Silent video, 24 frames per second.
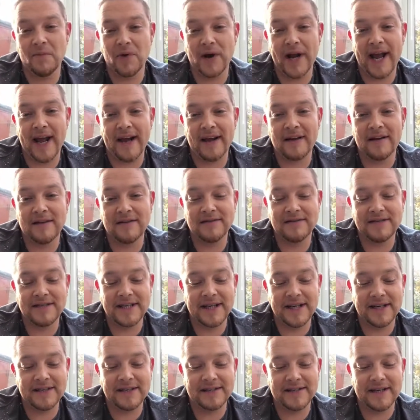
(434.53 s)
Britt Ekland
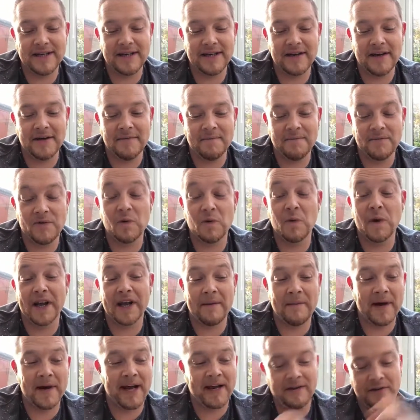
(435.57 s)
sings in The
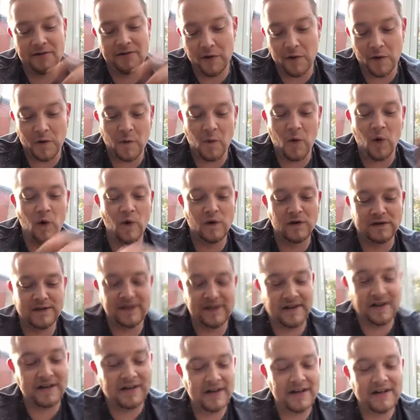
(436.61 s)
Wicker Man Through the Wall
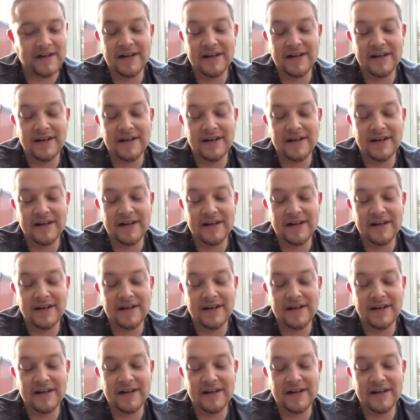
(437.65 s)
to